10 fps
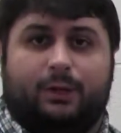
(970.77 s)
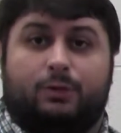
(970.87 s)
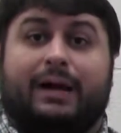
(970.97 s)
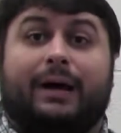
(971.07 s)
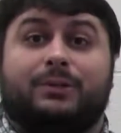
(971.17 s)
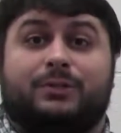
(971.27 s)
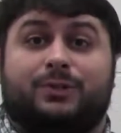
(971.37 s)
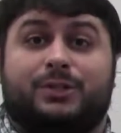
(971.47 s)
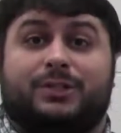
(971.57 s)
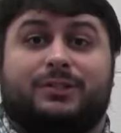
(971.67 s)
grounds
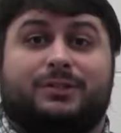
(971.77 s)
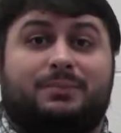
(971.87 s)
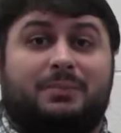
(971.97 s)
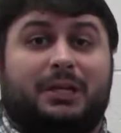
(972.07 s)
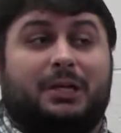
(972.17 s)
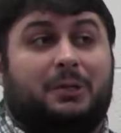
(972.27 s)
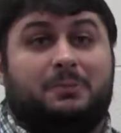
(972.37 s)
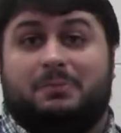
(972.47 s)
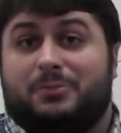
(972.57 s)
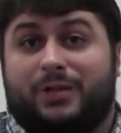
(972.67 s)
for just,
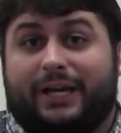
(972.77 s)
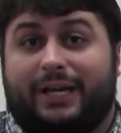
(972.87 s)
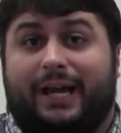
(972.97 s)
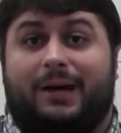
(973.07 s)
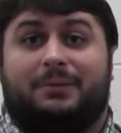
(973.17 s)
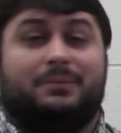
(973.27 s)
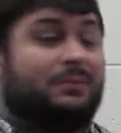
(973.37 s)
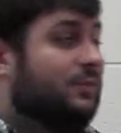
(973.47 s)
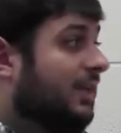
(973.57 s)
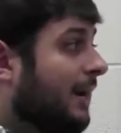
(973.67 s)
checking out,
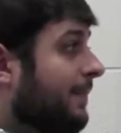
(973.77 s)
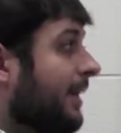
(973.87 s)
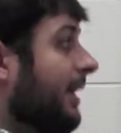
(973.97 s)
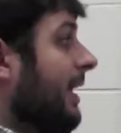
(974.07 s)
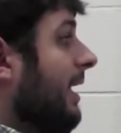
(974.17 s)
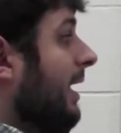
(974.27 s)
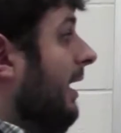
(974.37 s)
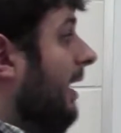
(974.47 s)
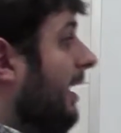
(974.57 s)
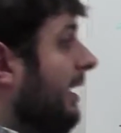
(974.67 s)
stopping,
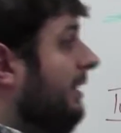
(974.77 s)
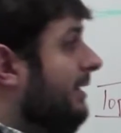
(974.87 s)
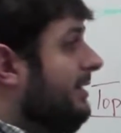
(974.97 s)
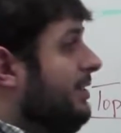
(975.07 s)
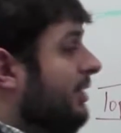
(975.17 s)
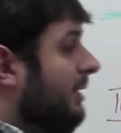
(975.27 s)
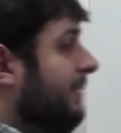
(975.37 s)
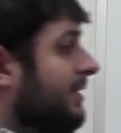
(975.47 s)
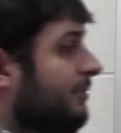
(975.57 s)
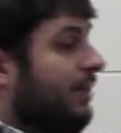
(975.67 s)
and then ditching the
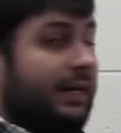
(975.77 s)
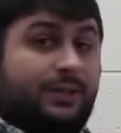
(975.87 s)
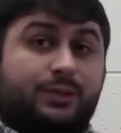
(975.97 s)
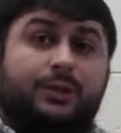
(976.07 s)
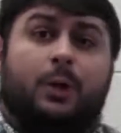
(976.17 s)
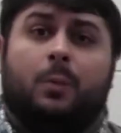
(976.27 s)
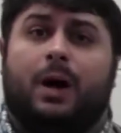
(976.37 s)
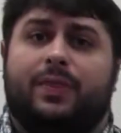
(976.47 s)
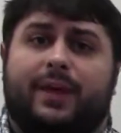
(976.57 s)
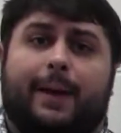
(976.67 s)
piece of writing. So you don't
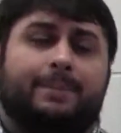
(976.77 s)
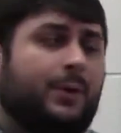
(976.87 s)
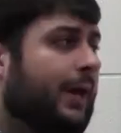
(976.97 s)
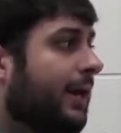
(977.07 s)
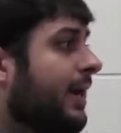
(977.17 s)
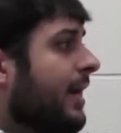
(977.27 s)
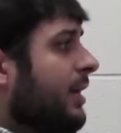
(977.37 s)
want that, okay?